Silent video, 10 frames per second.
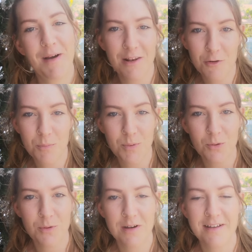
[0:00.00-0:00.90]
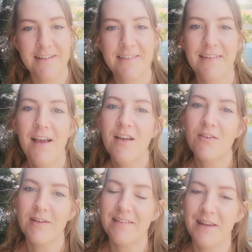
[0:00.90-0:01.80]
My little bua is
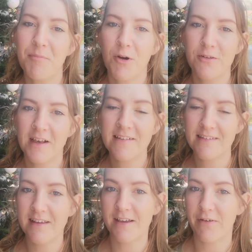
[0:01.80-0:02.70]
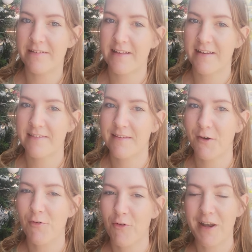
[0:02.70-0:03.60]
recently protesting if I stand
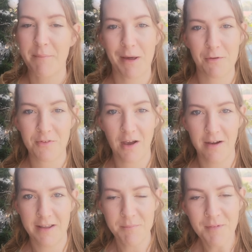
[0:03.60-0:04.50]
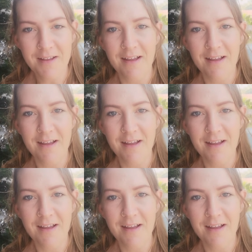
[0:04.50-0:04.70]
still for any amount of time,